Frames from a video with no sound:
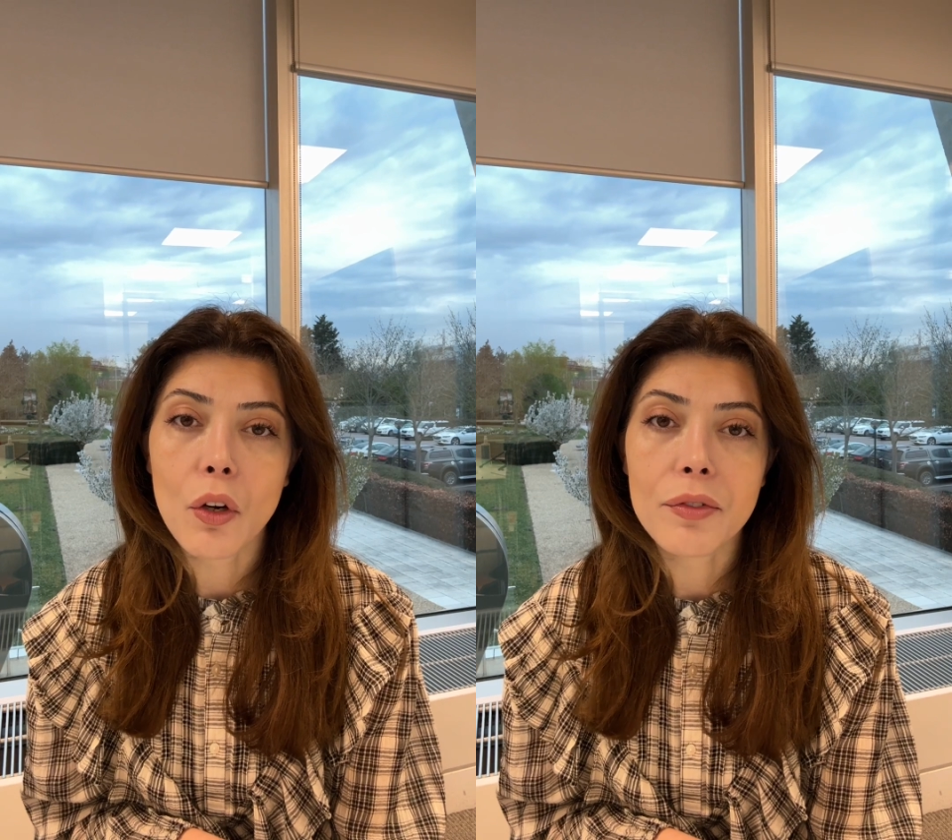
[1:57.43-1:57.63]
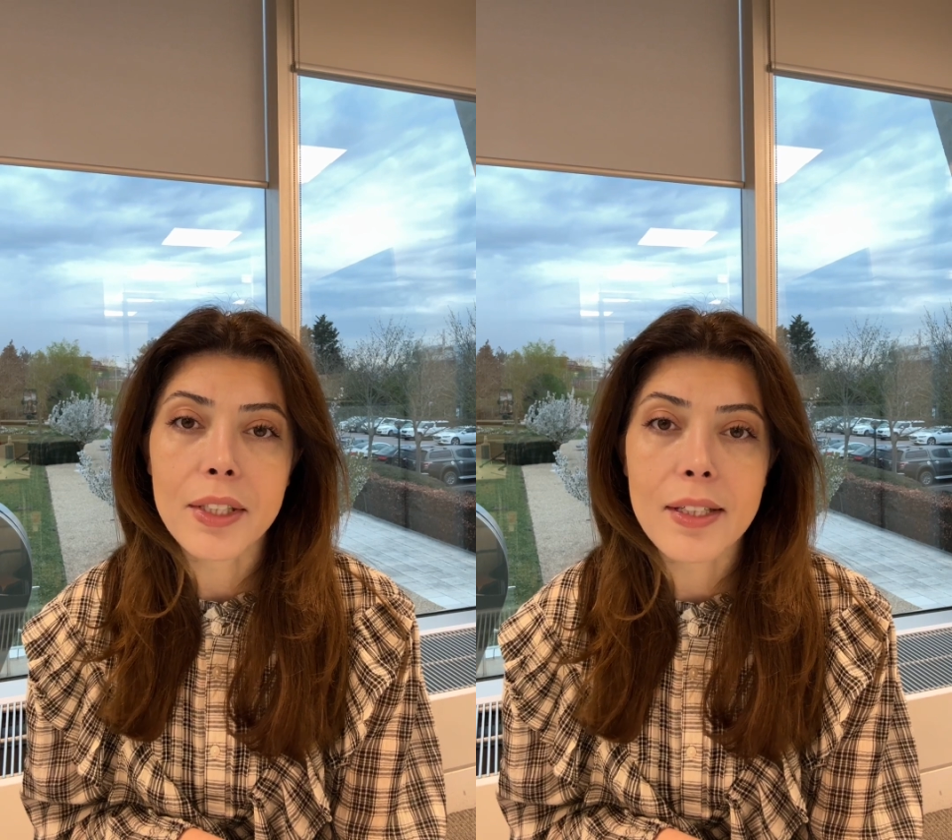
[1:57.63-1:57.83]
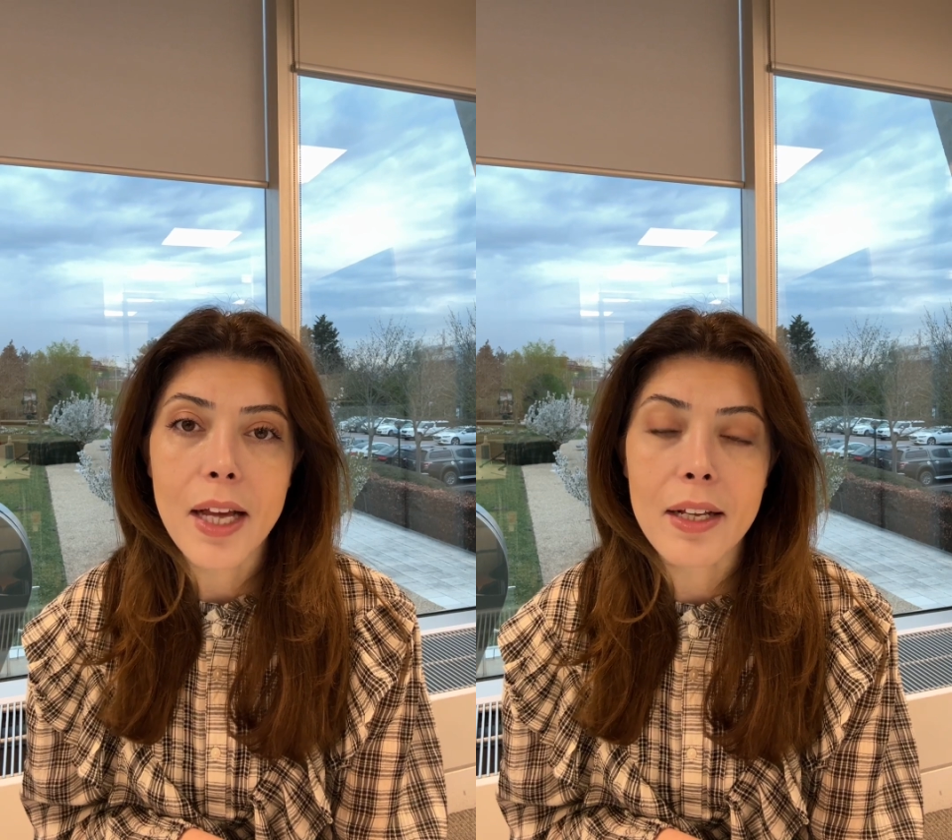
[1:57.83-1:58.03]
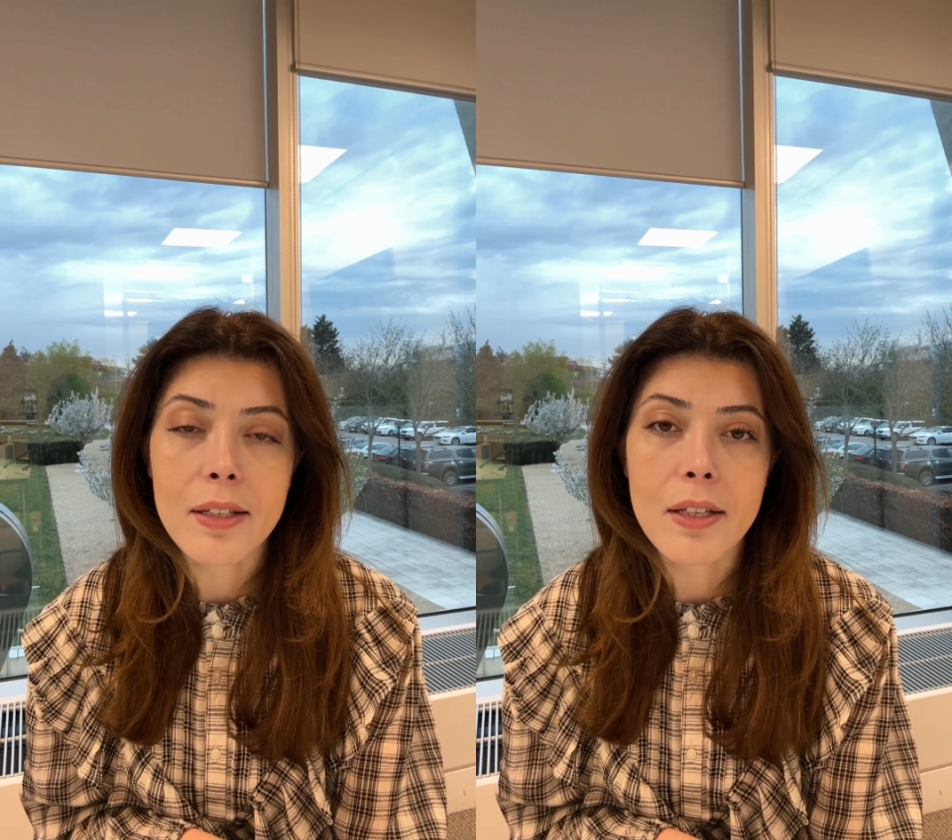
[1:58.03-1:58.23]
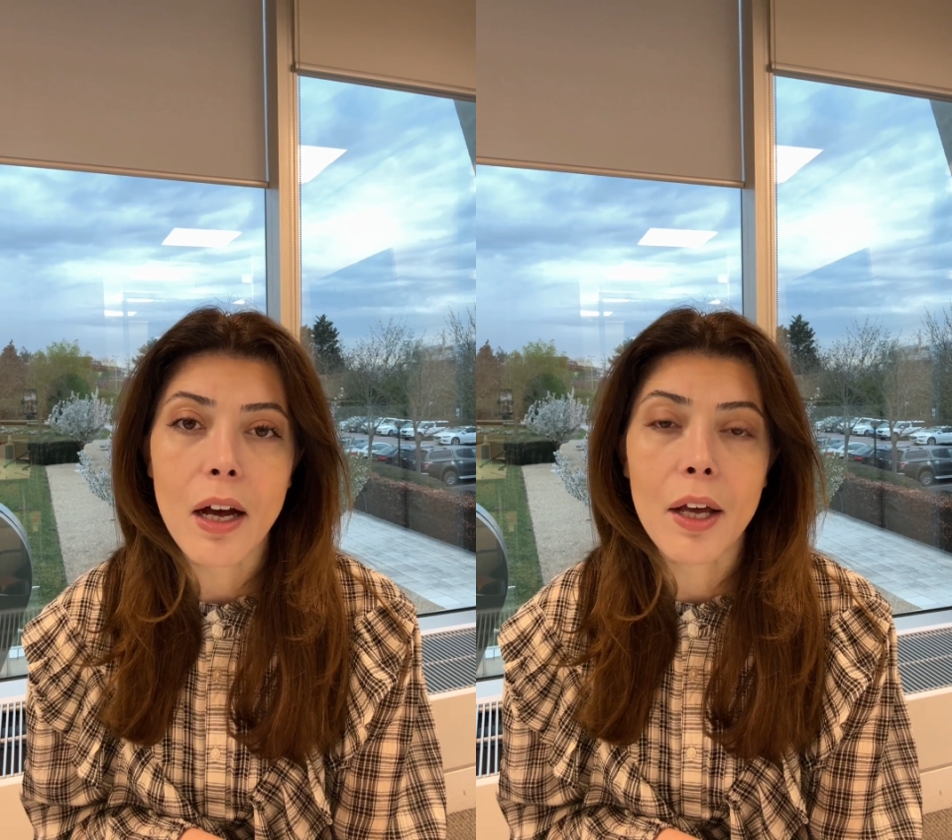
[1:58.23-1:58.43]
of this
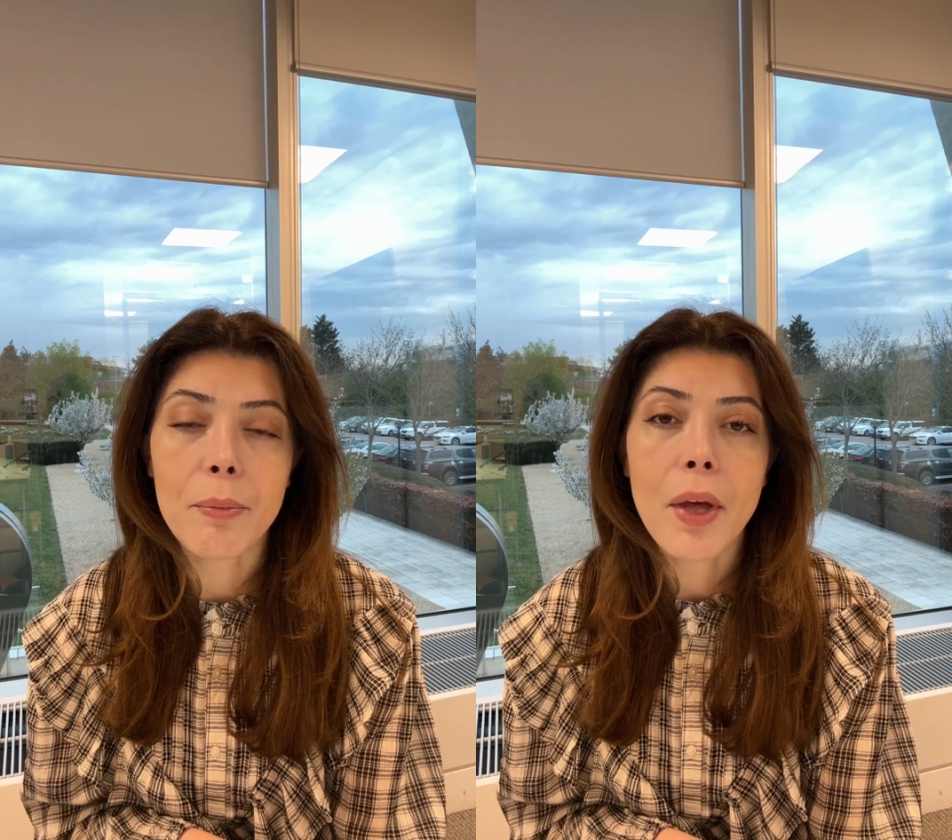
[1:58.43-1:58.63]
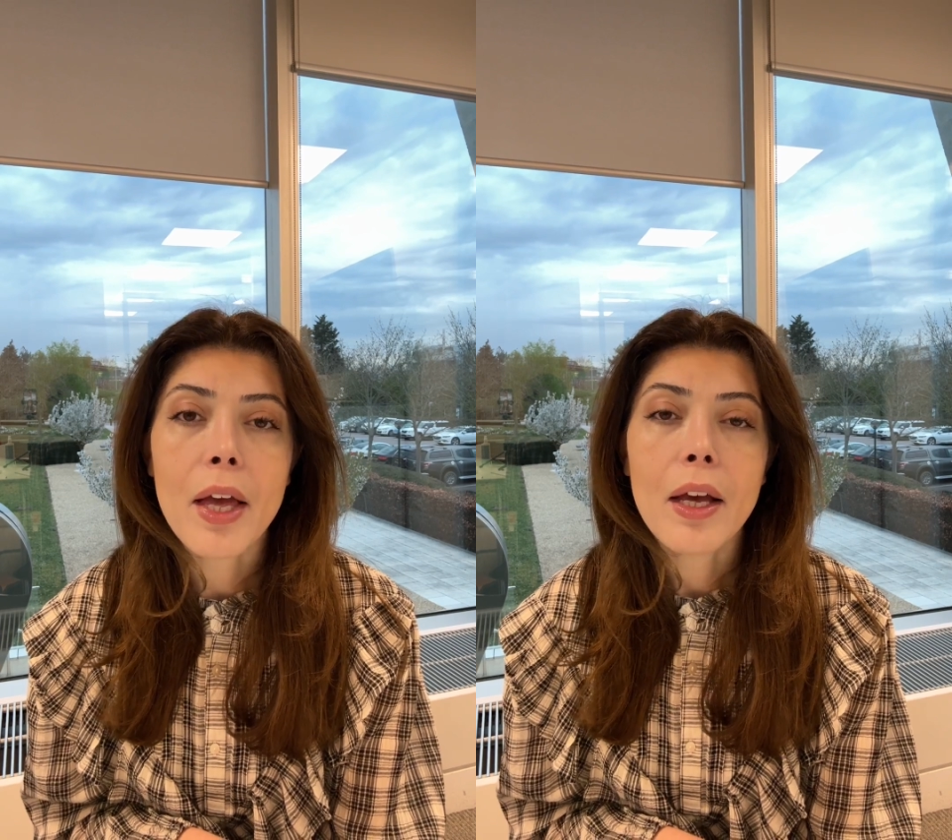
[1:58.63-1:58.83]
enzyme.